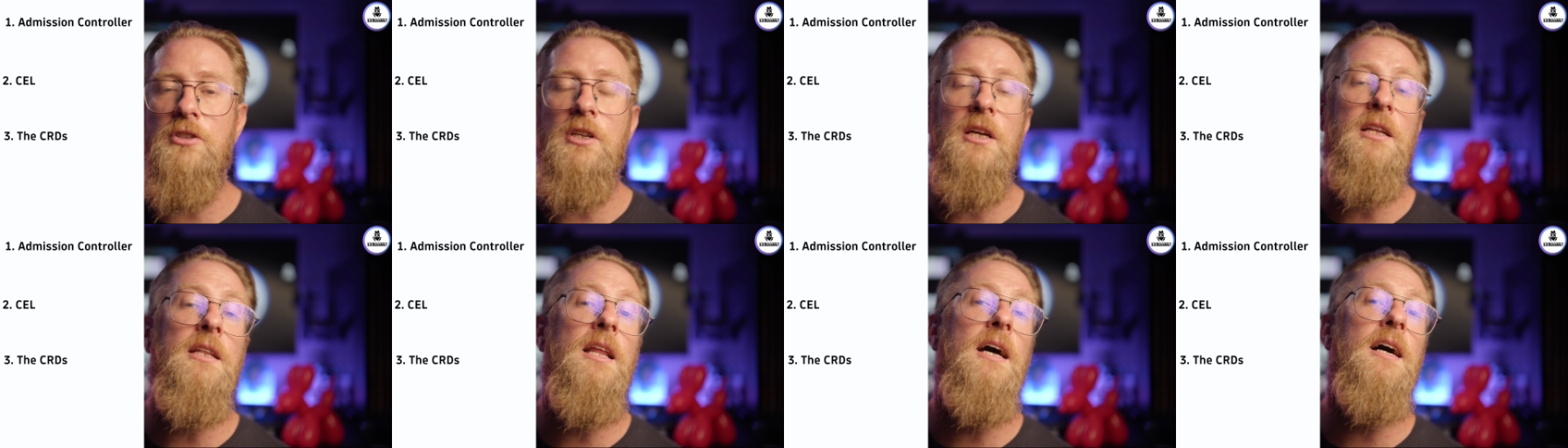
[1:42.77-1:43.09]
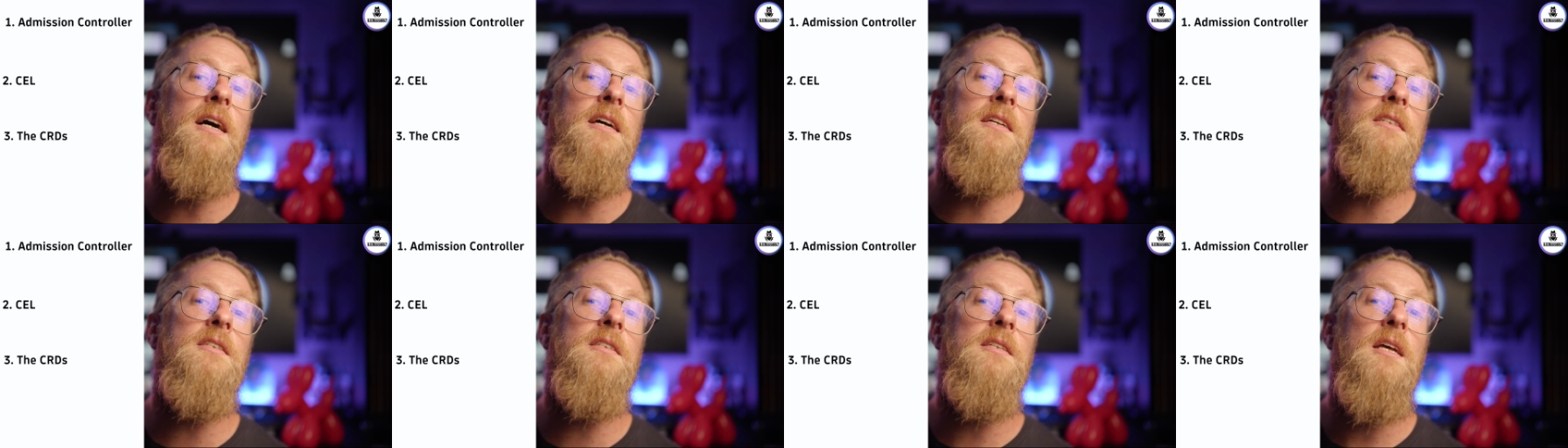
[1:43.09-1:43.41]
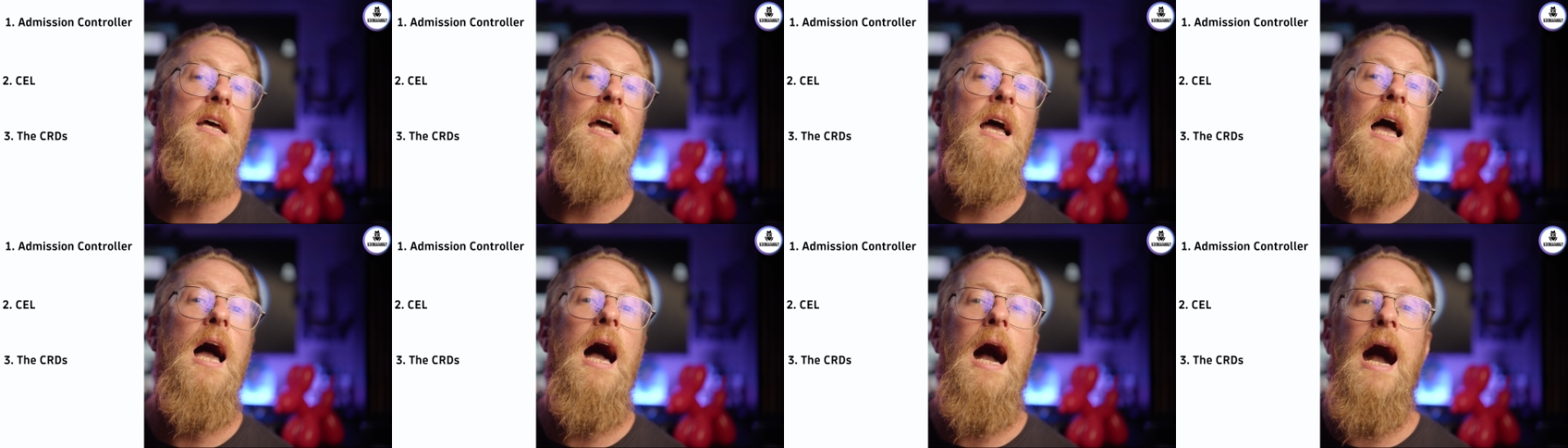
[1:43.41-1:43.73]
And last,
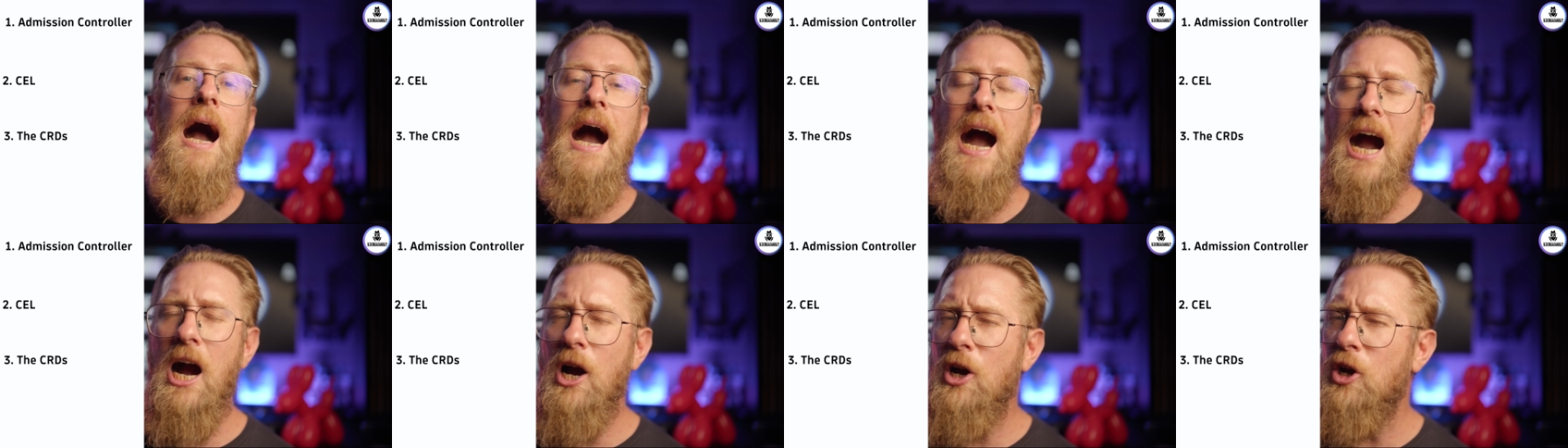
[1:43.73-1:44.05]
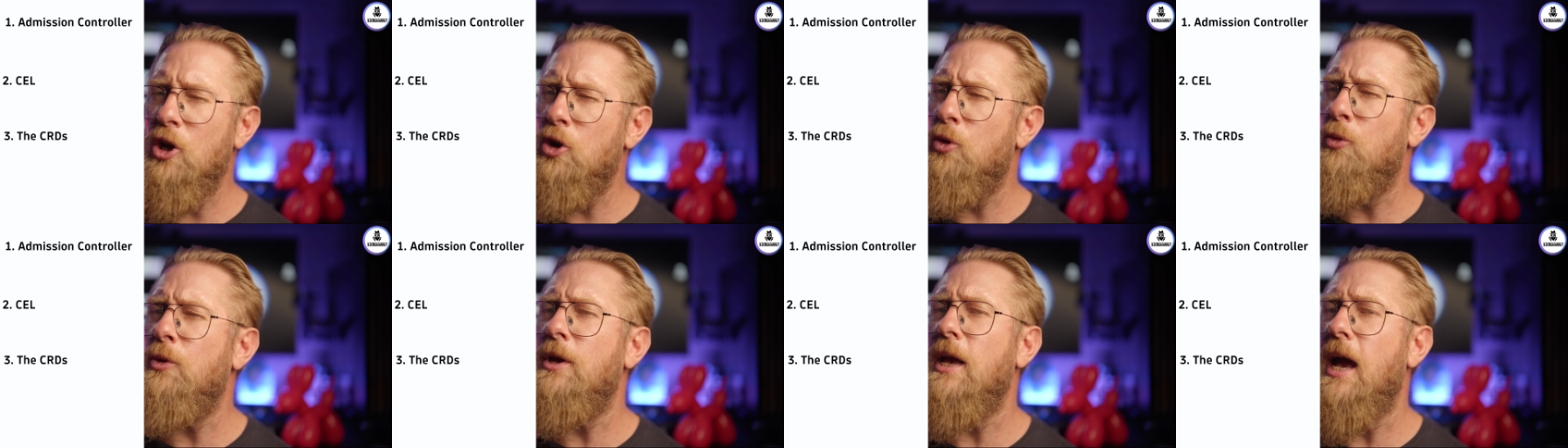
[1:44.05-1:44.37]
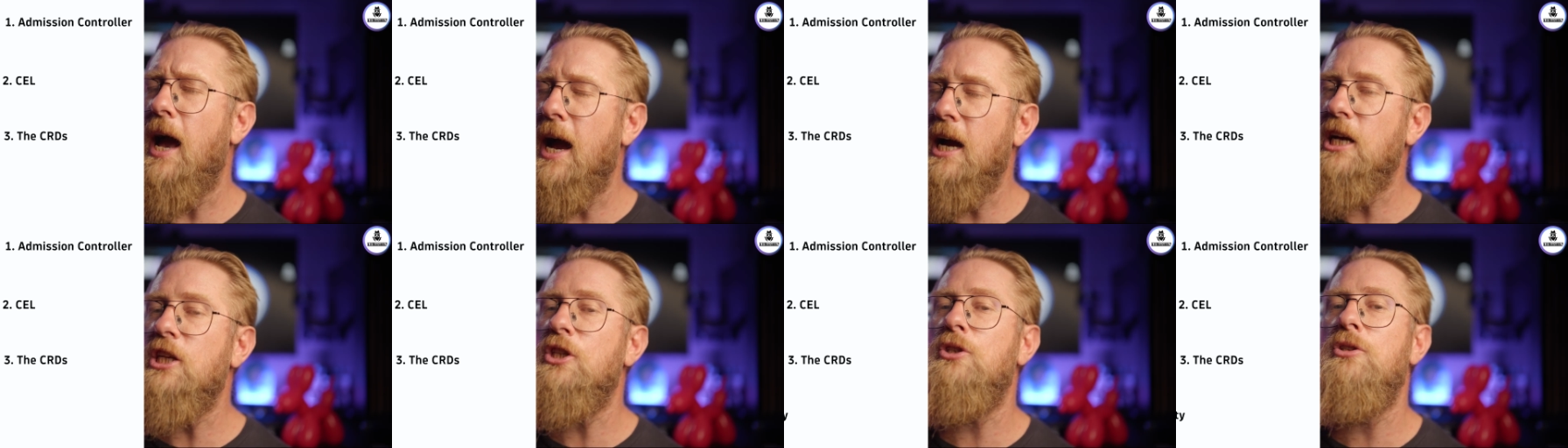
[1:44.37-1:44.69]
how can we
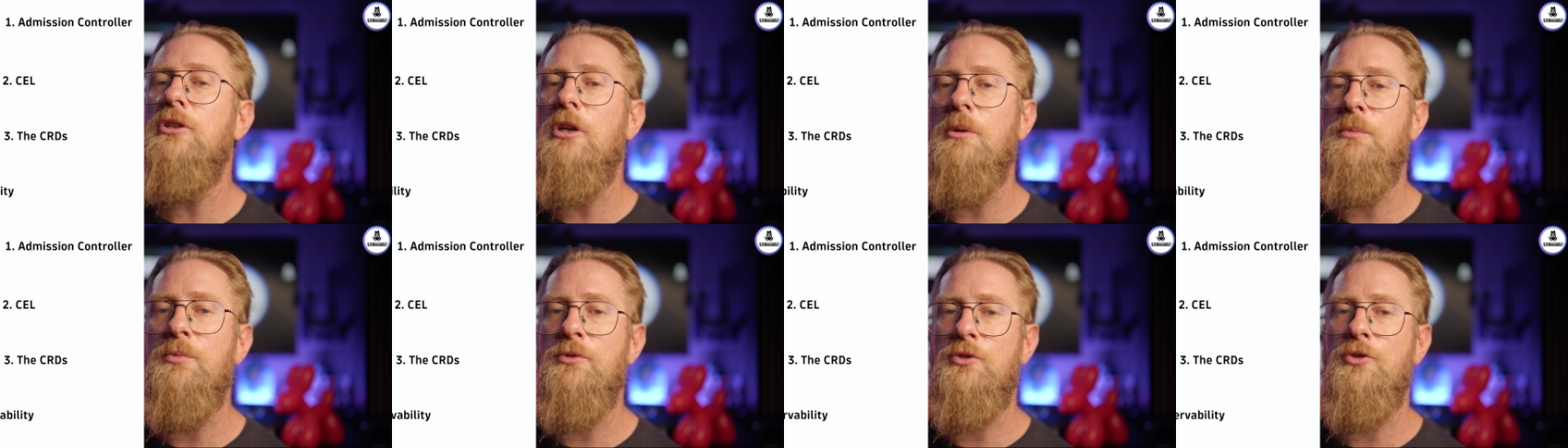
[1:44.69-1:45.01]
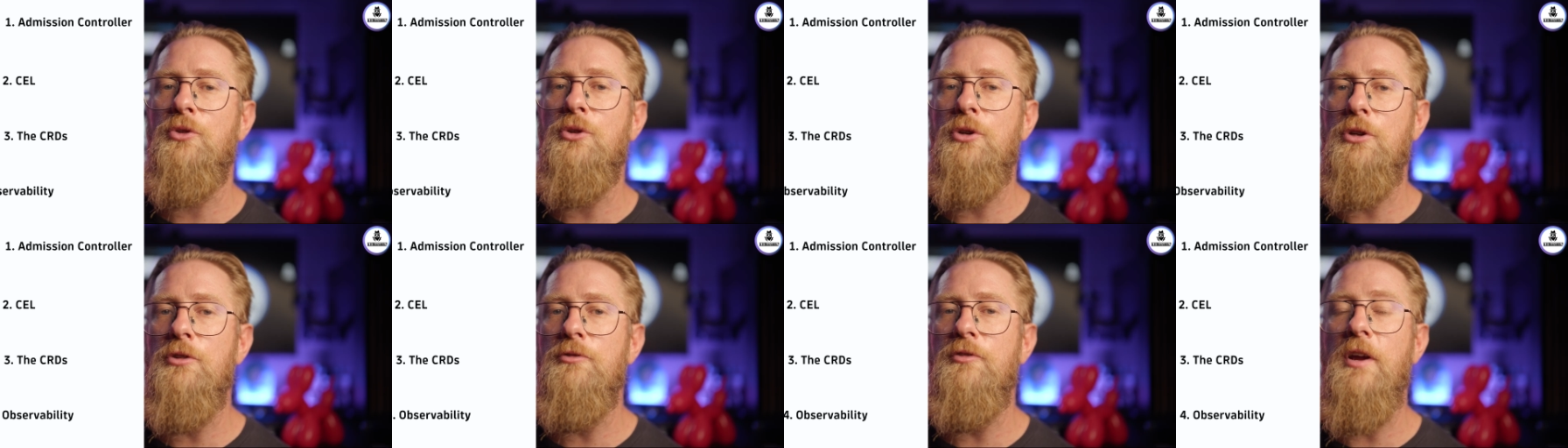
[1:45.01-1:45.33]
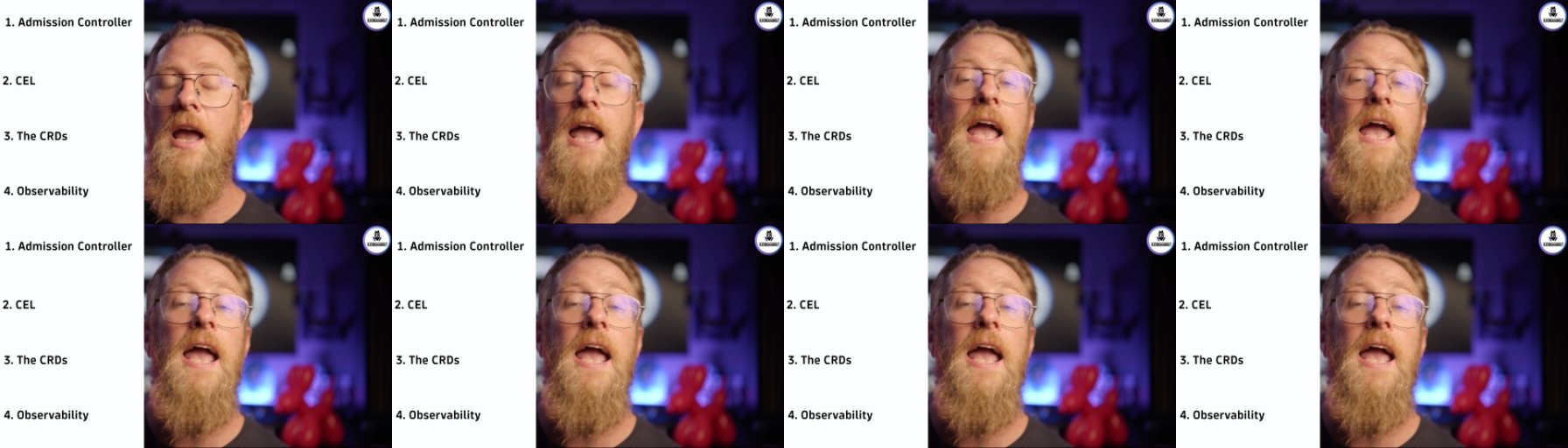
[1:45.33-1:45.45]
actually observe